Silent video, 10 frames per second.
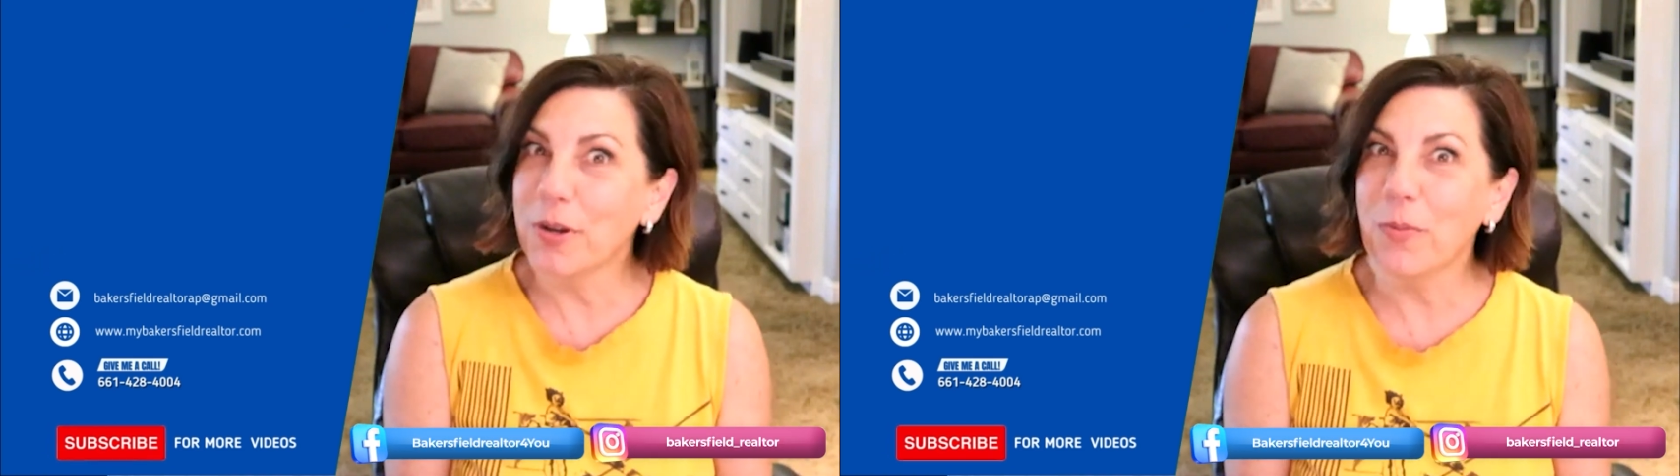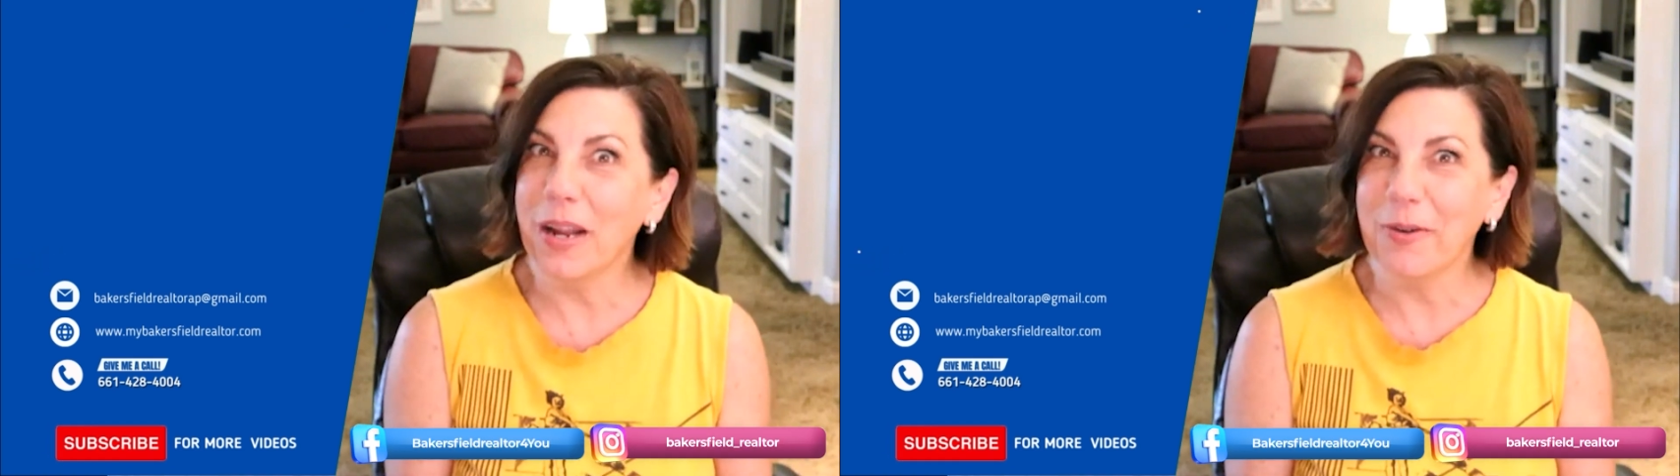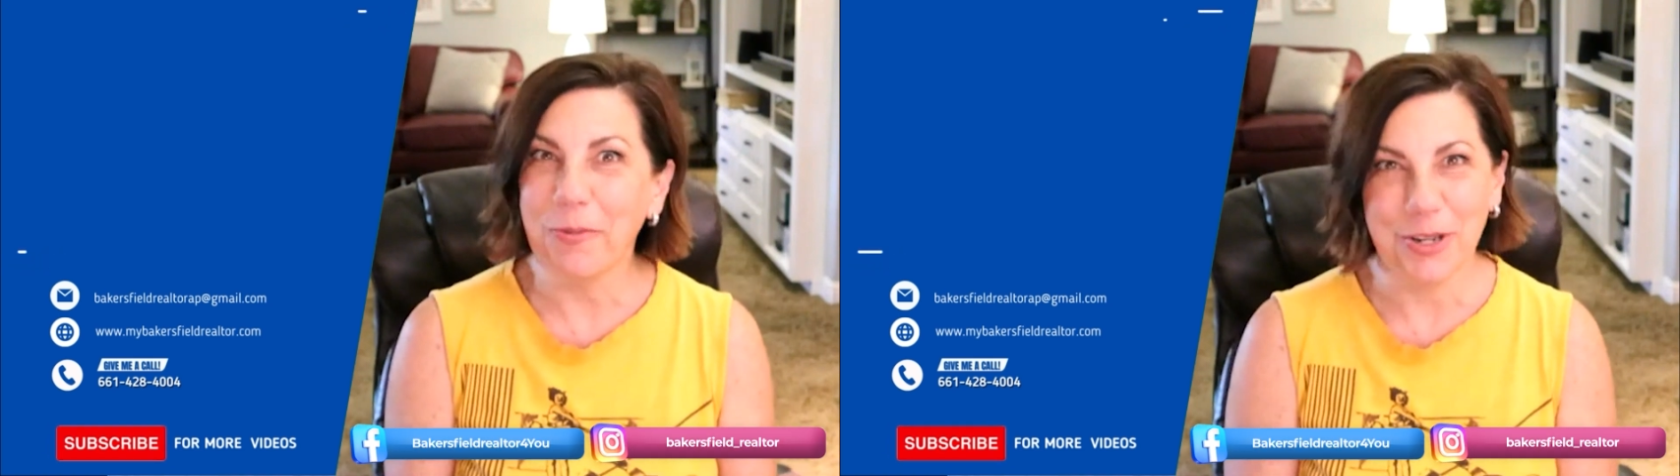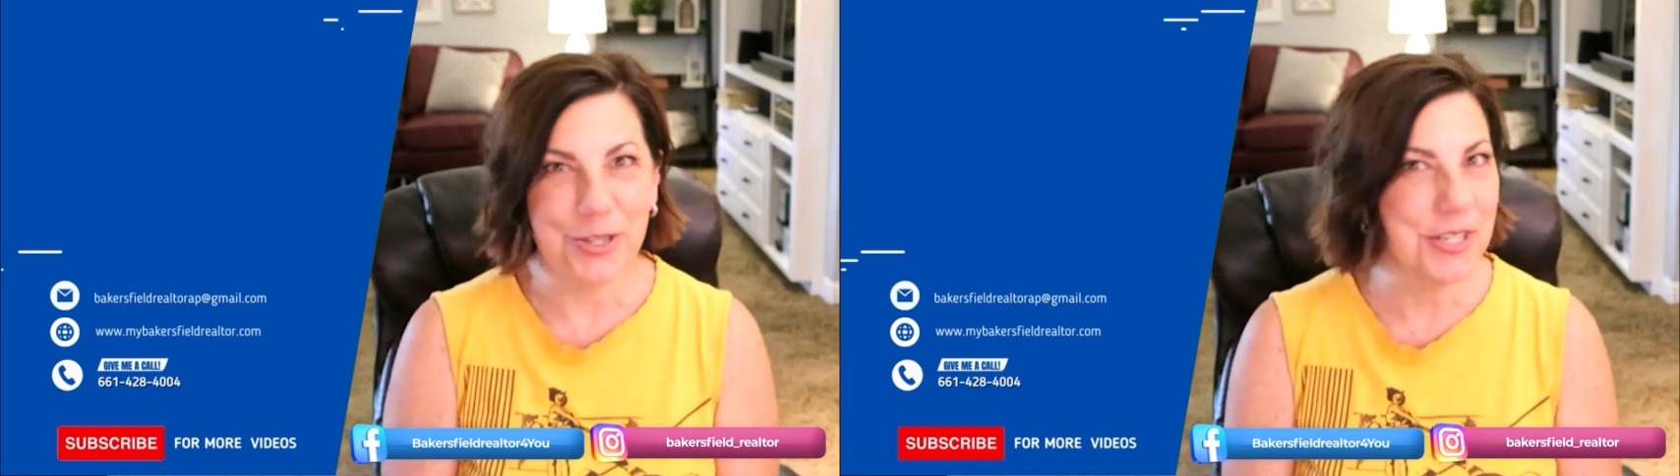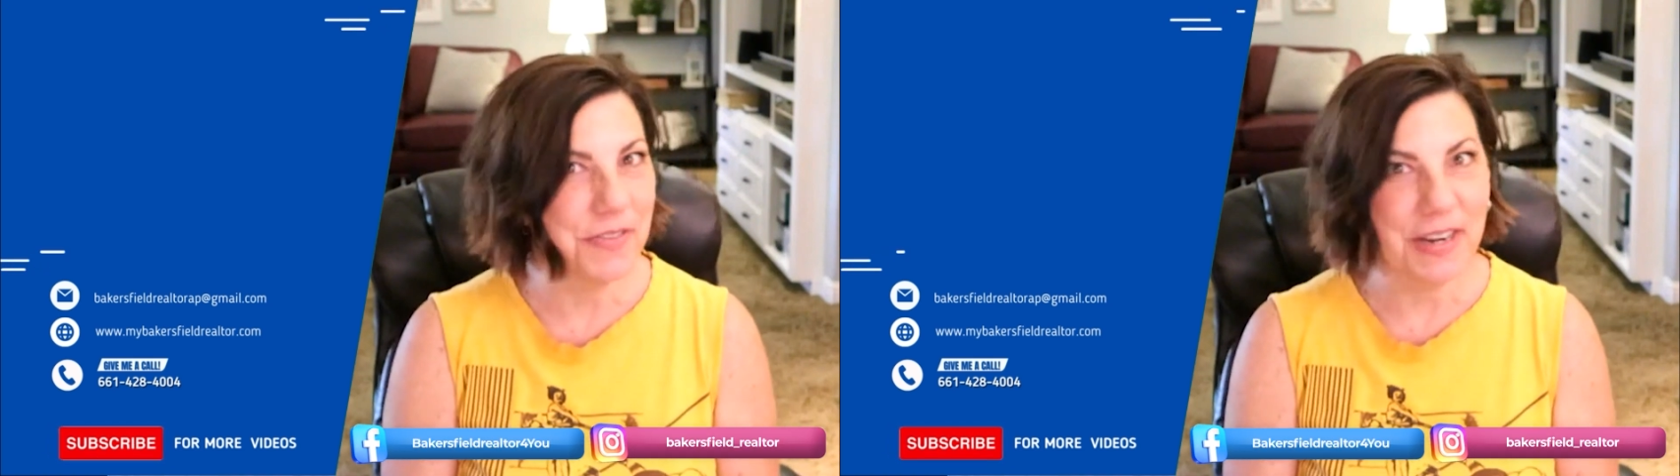wait and watch
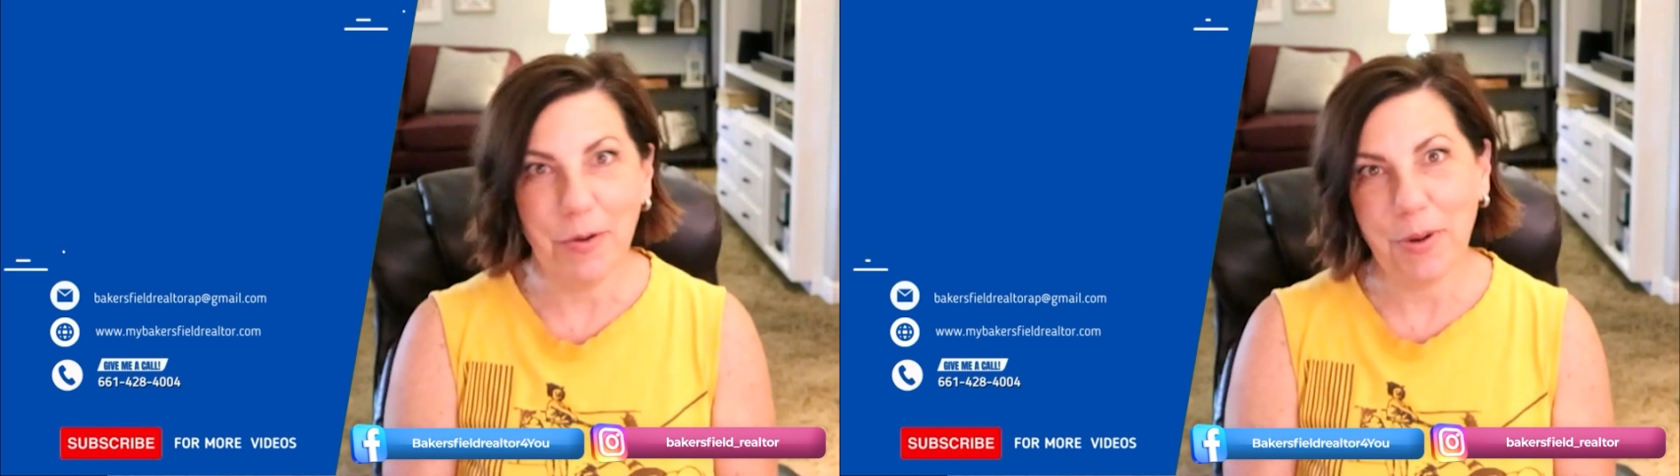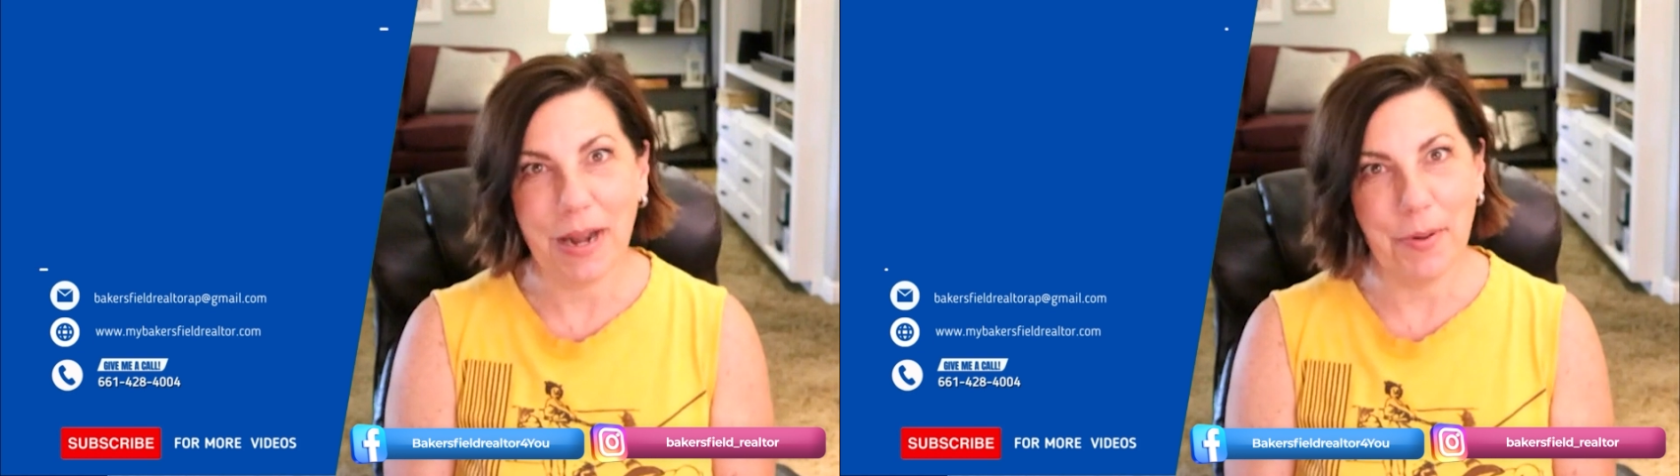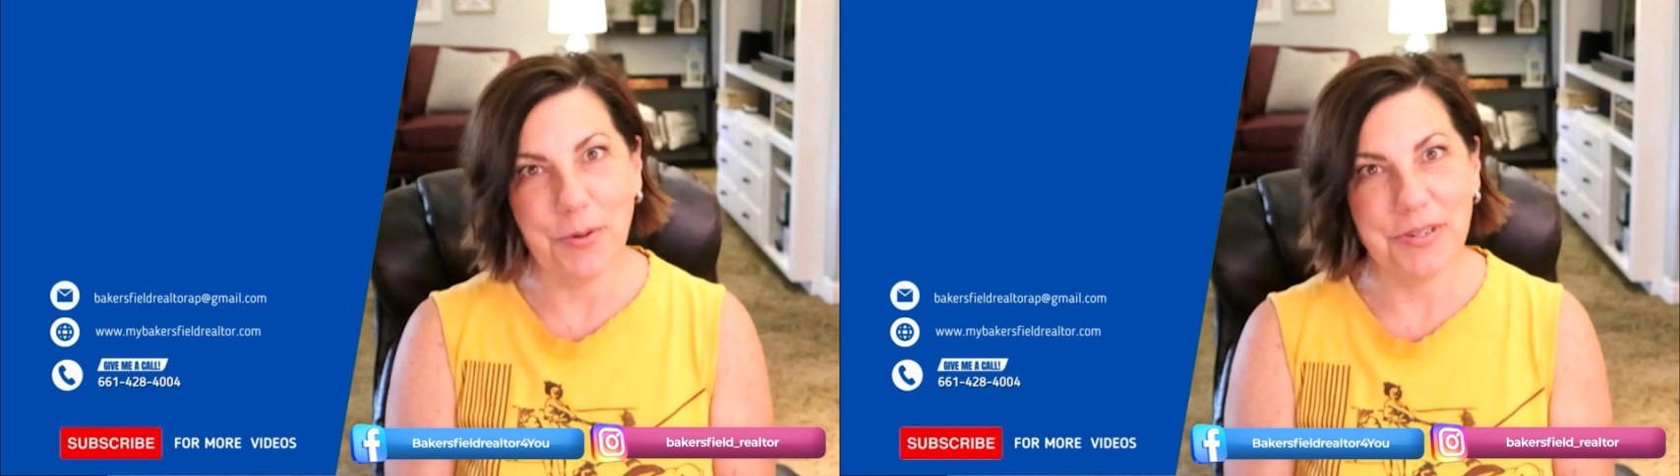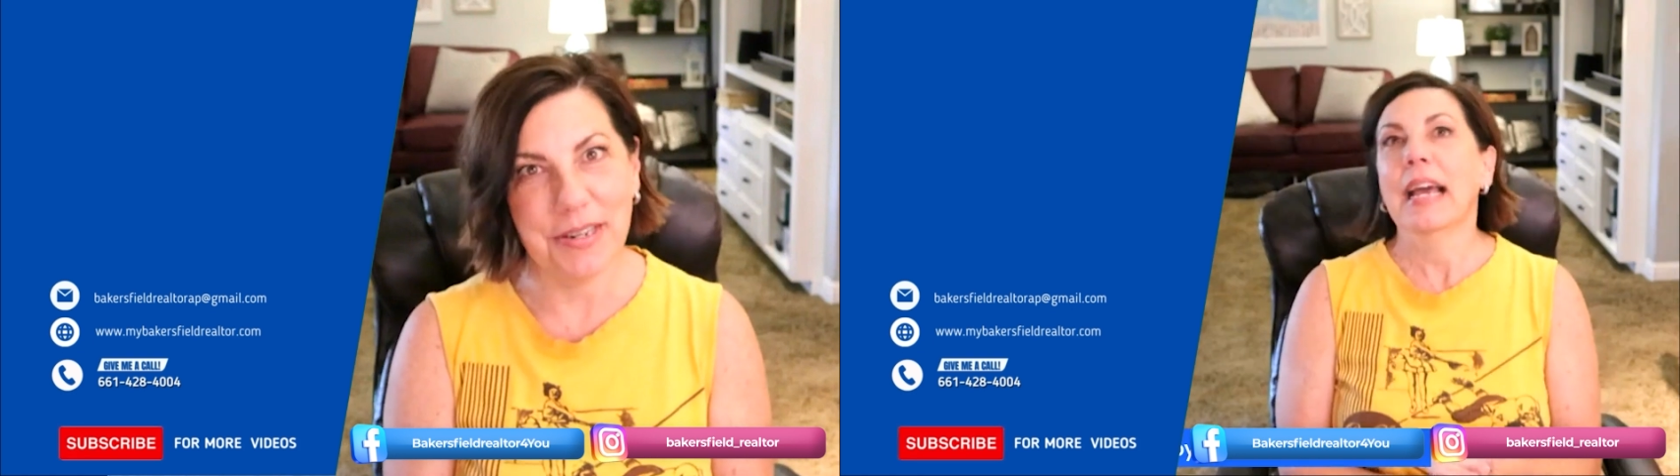this video when I post it.